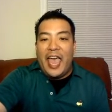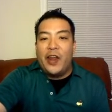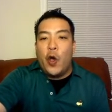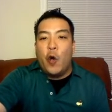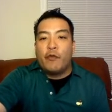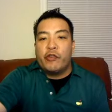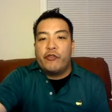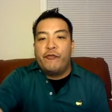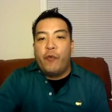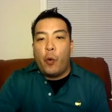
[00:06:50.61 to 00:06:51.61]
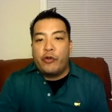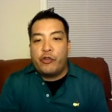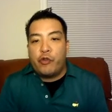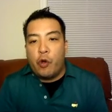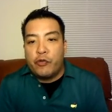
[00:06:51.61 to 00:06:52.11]
and over four
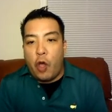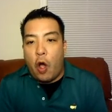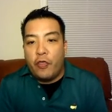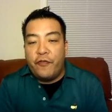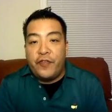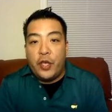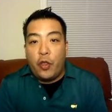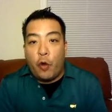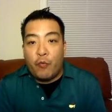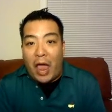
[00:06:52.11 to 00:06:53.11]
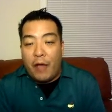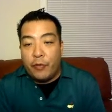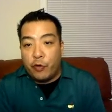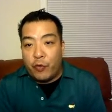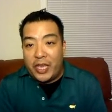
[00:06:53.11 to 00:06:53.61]
strokes on the field
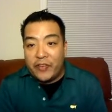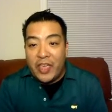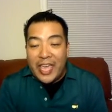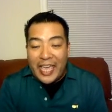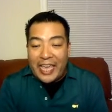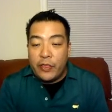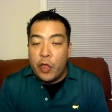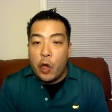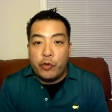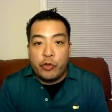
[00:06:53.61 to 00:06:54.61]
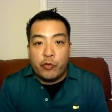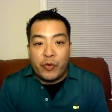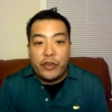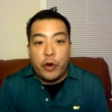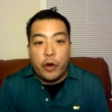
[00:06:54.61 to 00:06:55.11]
around the greens in those
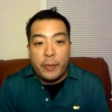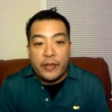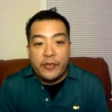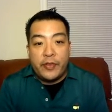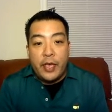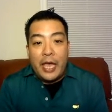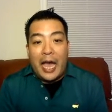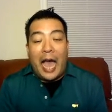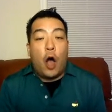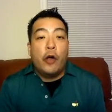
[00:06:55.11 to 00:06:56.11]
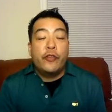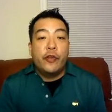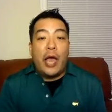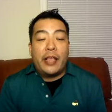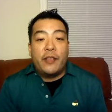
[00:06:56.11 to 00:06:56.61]
three tournaments. I
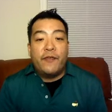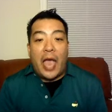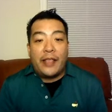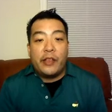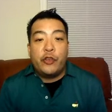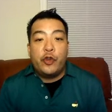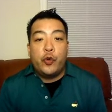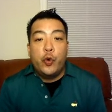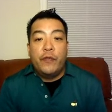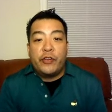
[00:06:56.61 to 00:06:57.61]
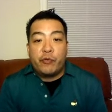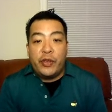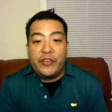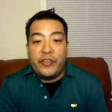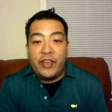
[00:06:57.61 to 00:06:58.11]
also like the fact that two of
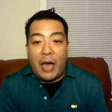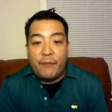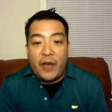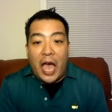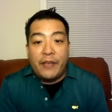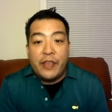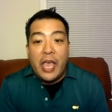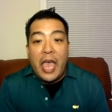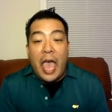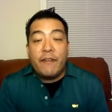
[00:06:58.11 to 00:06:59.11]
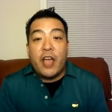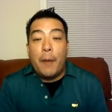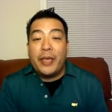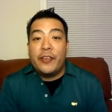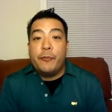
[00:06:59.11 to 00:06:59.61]
his recent top fives have
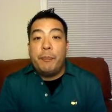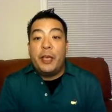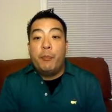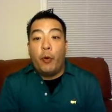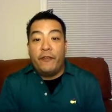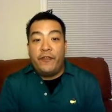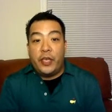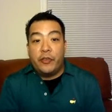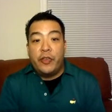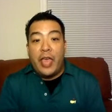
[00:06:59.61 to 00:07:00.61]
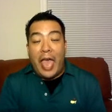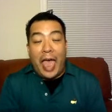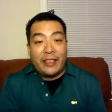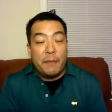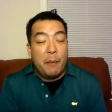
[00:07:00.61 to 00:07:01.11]
come against big boy fields
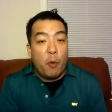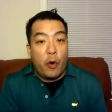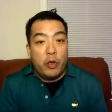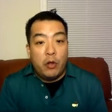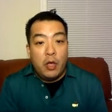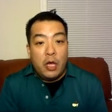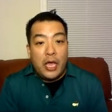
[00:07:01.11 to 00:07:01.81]
at the Memorial